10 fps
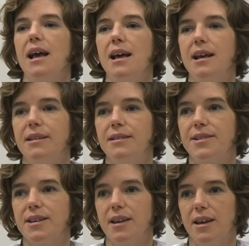and
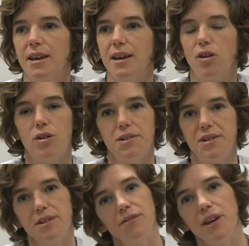uh,
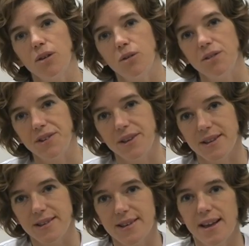learning
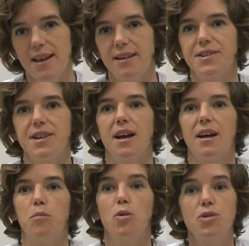difficulties and
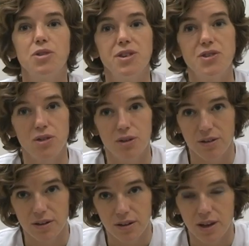a motor
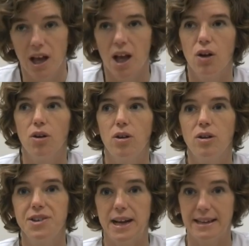disorder
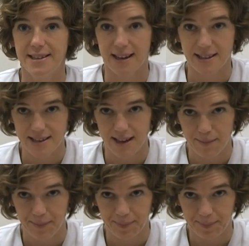called ataxia.
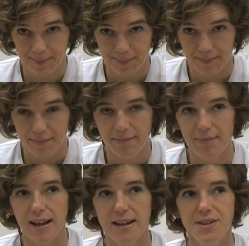
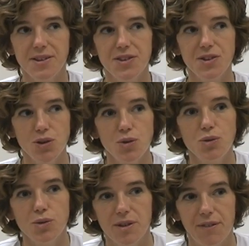This is due
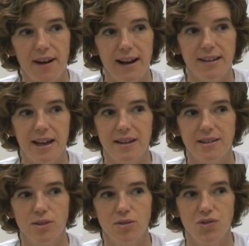to the fact
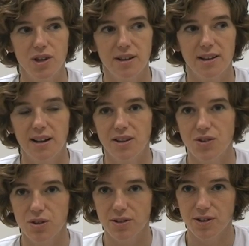that congenital
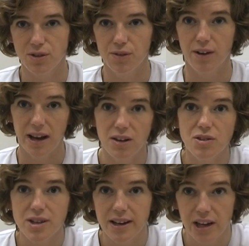disorders of
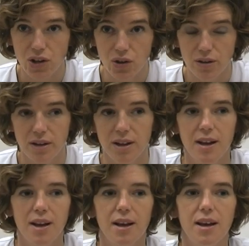glycosylation
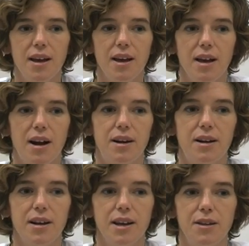
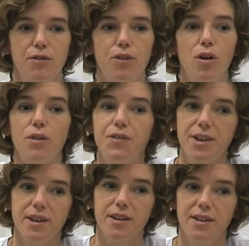are involved
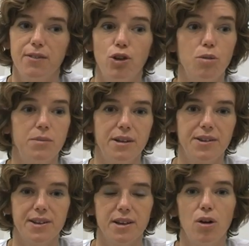in the
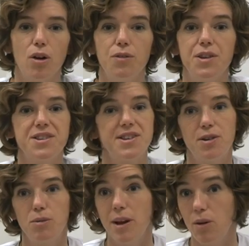development of the
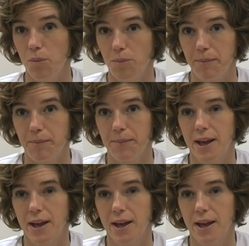cerebellum,